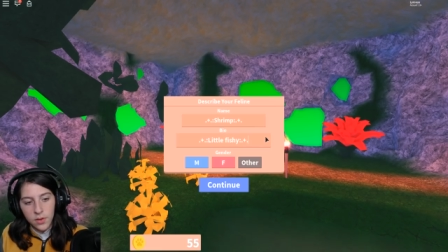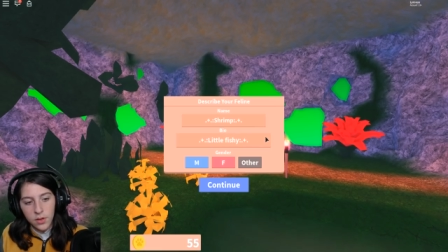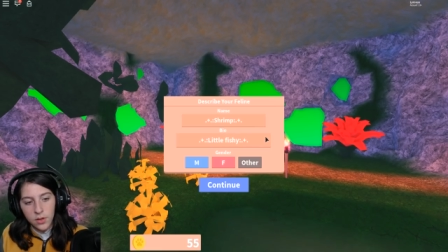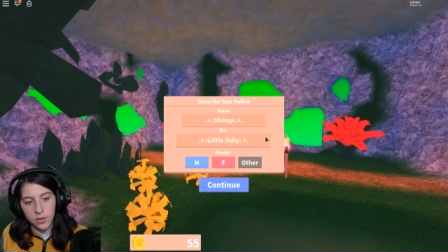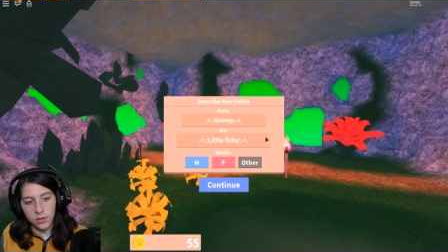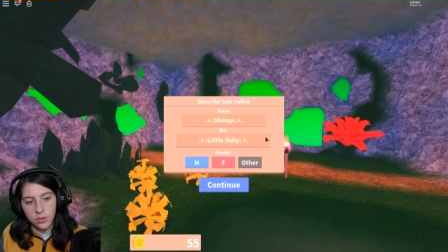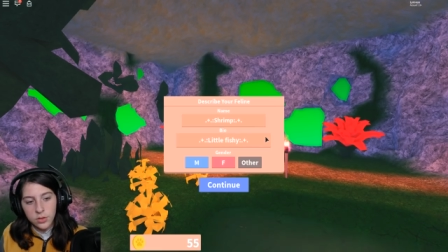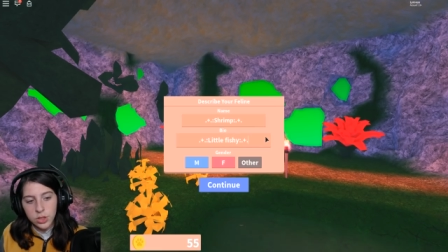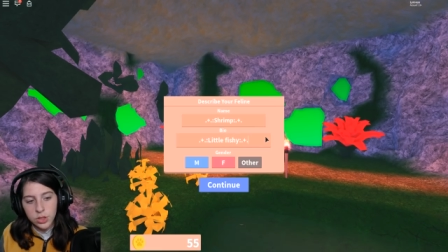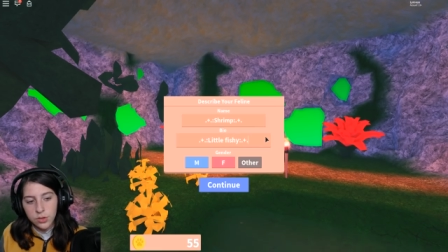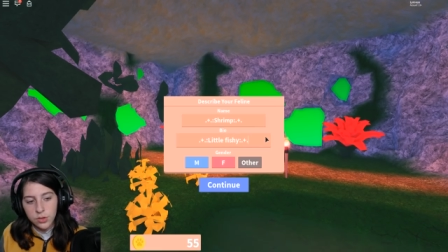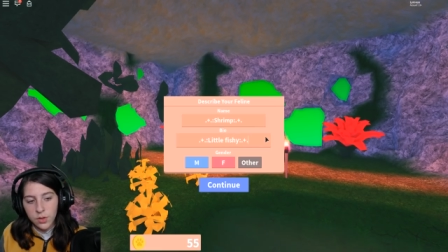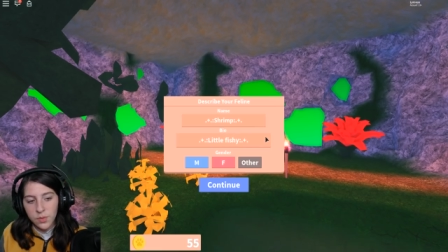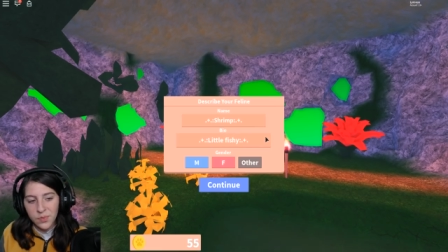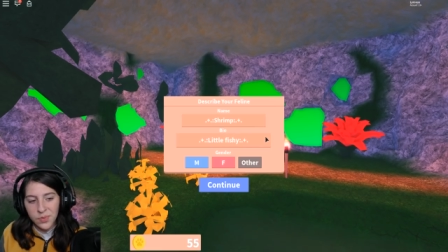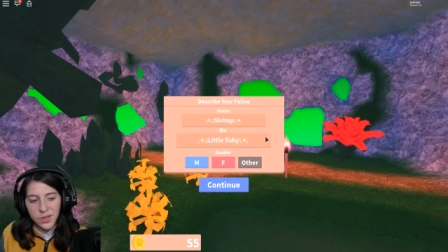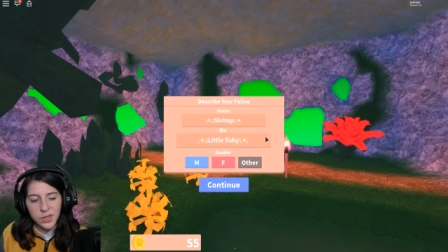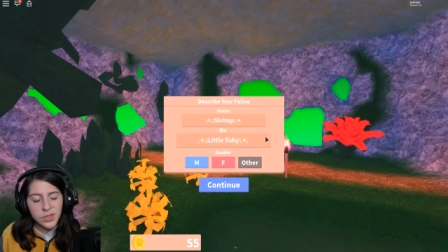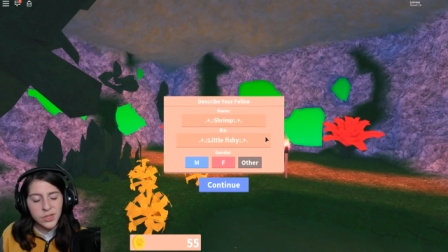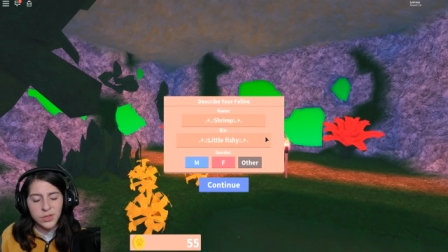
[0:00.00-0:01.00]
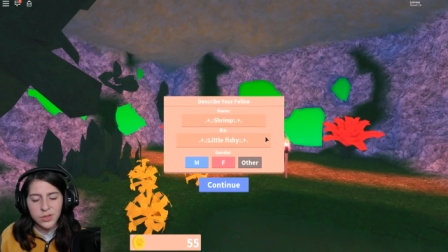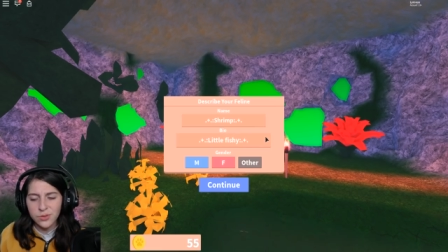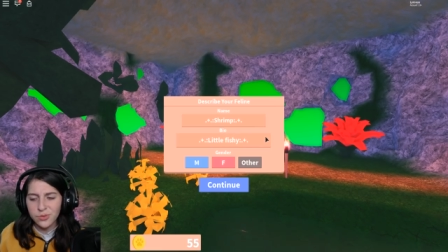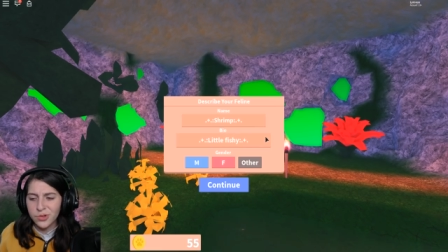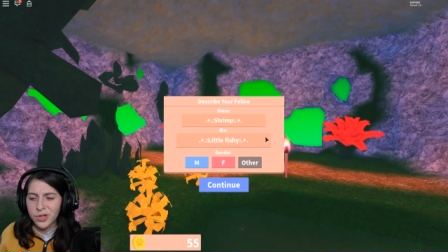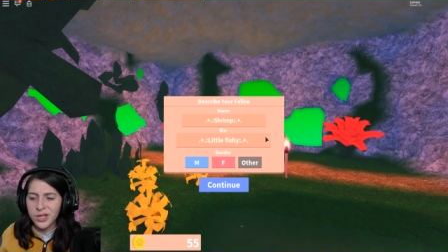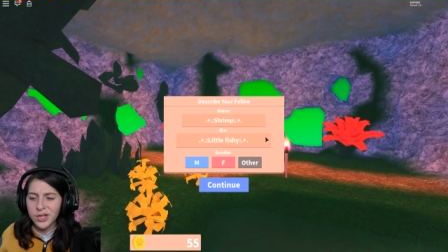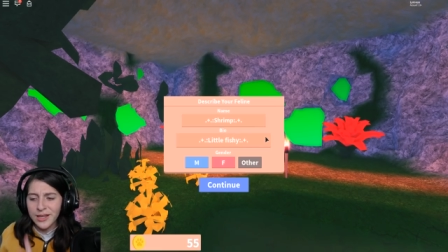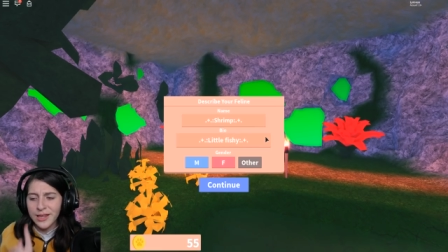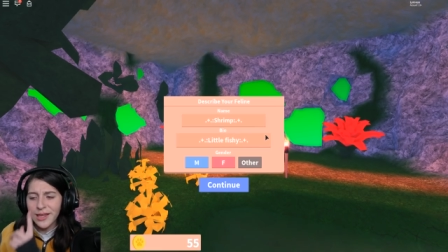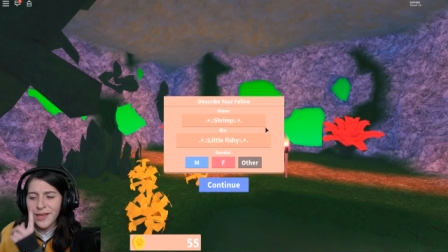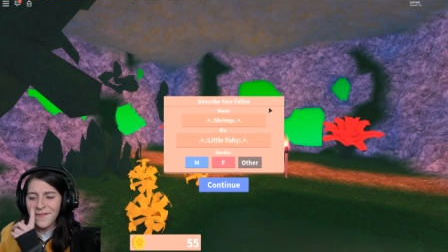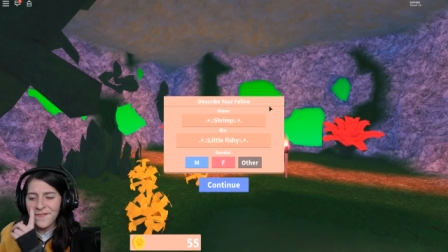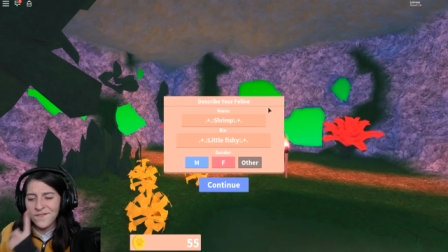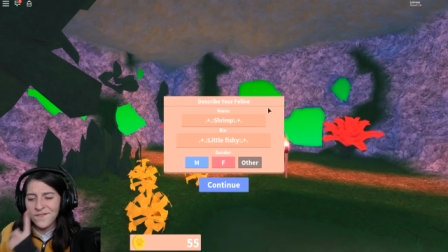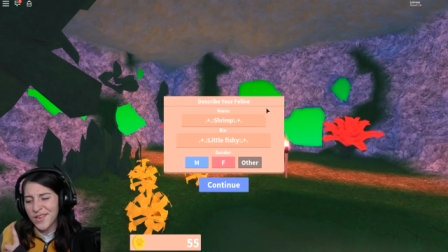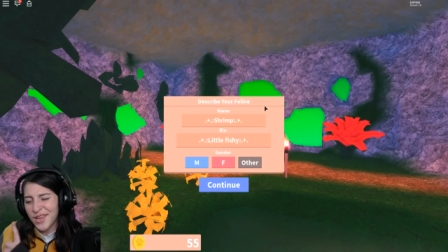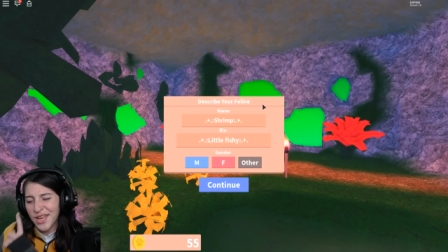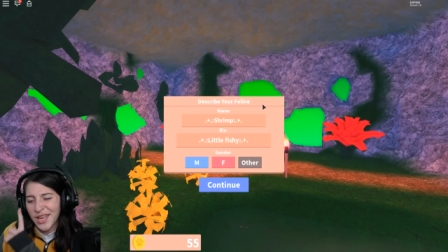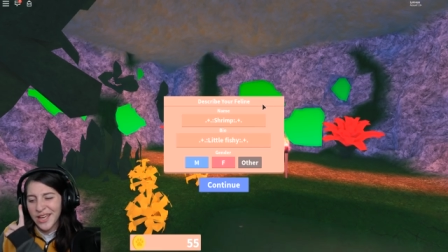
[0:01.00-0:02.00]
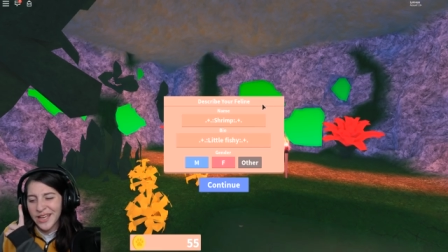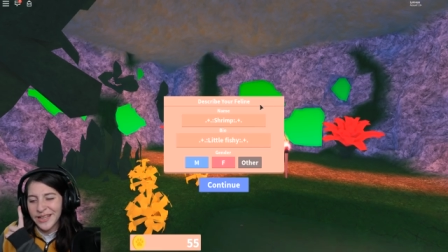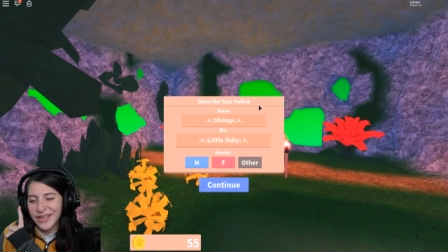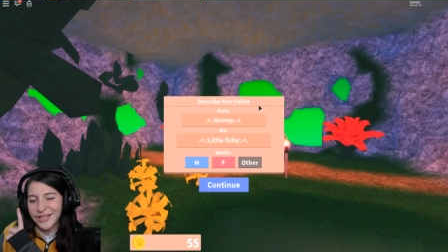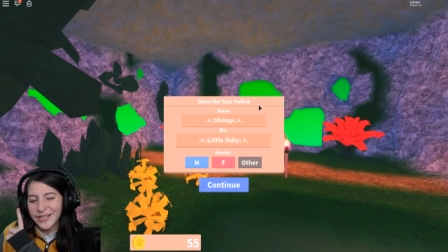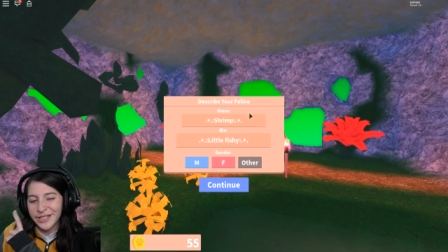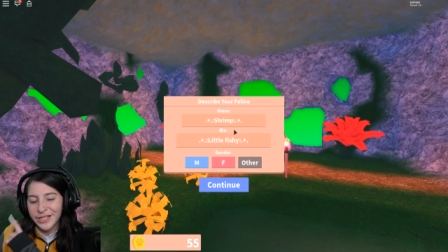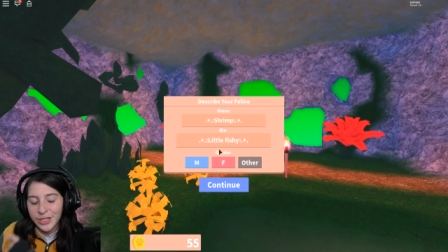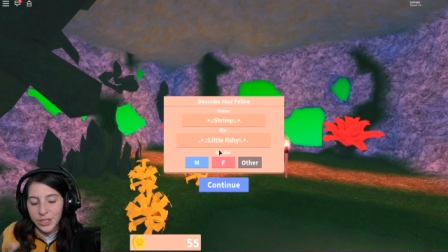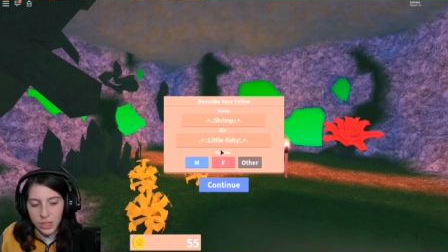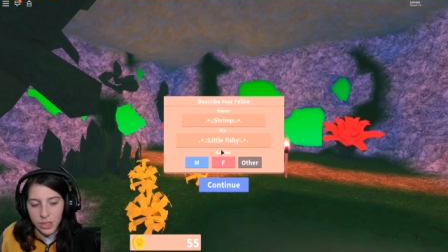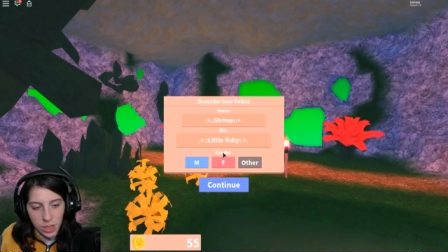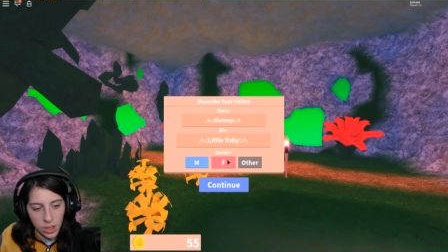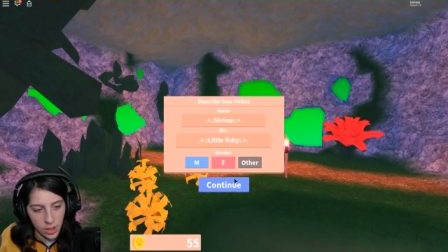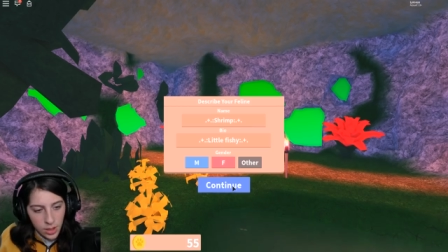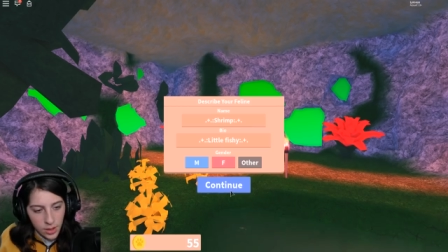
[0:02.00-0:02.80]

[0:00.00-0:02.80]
though shrimp isn't really a fish.